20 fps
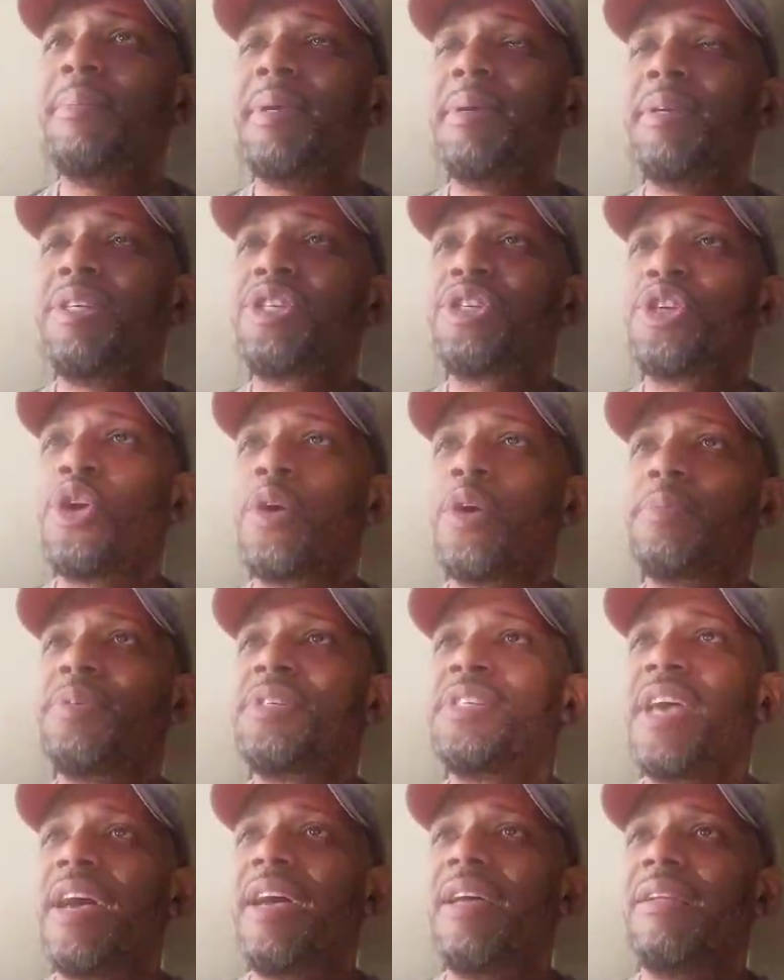be so
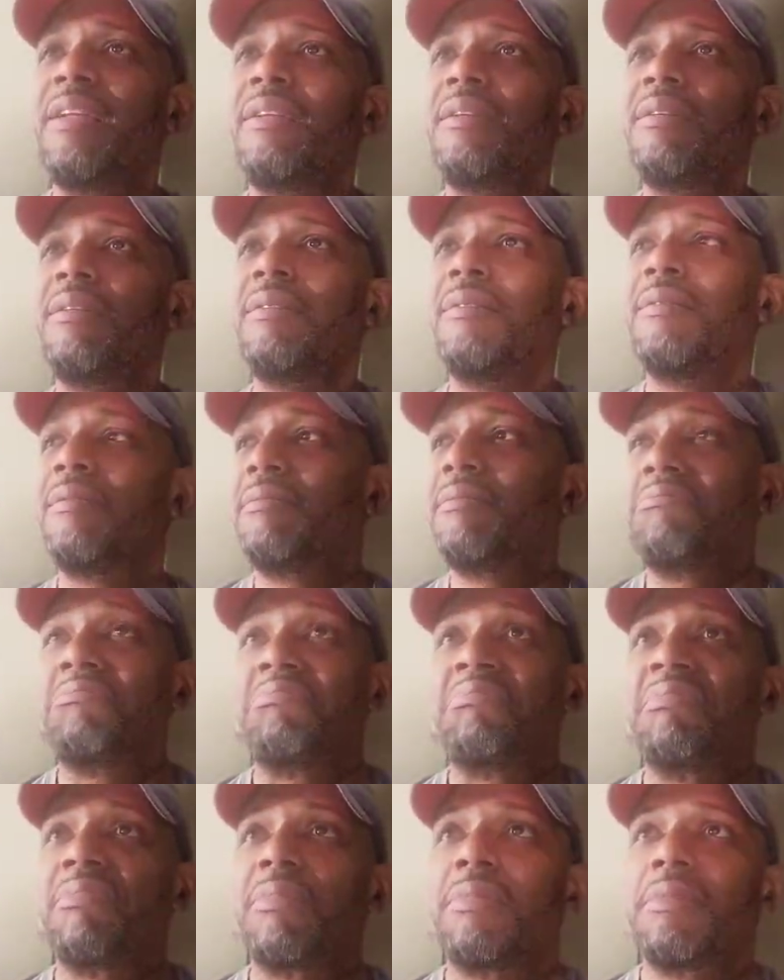upset
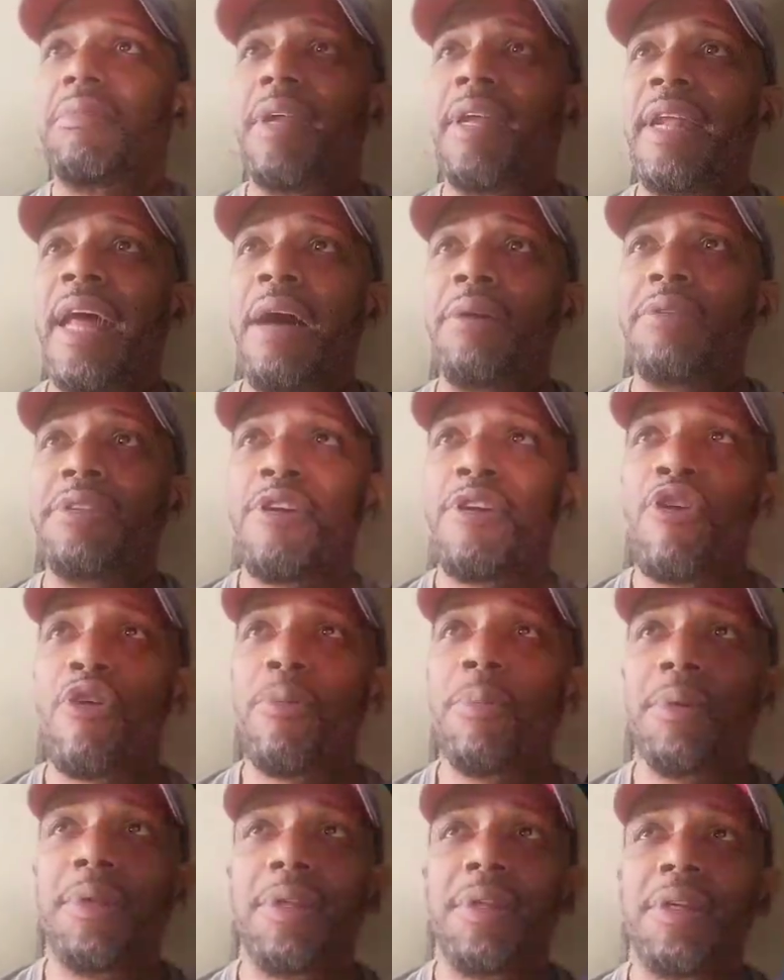at how
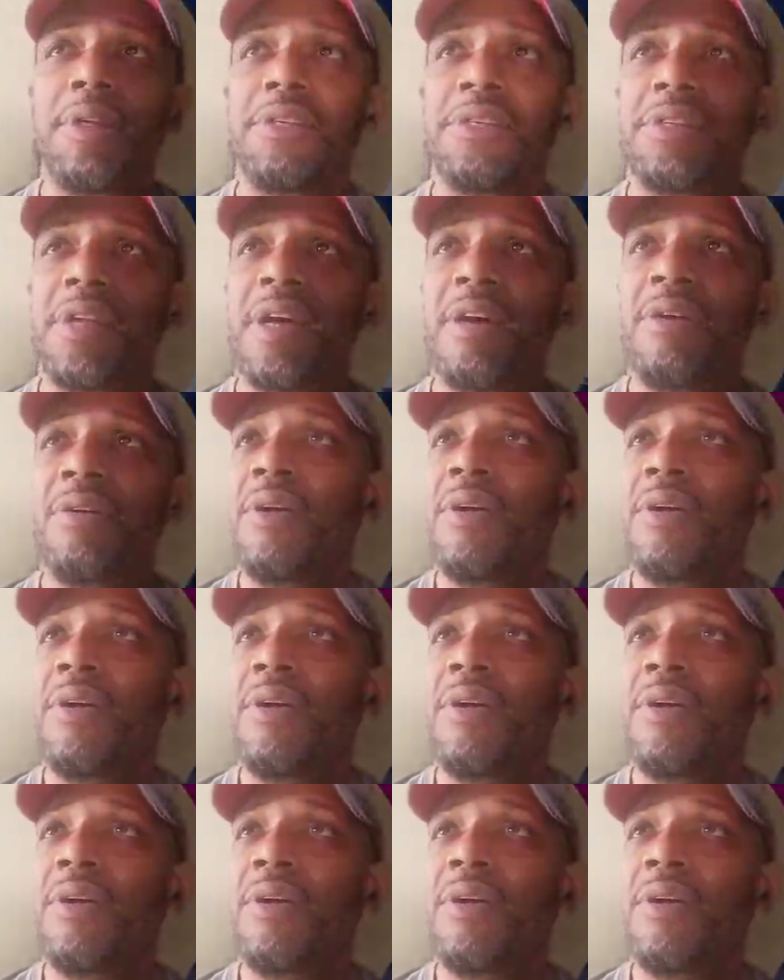terrible it is now.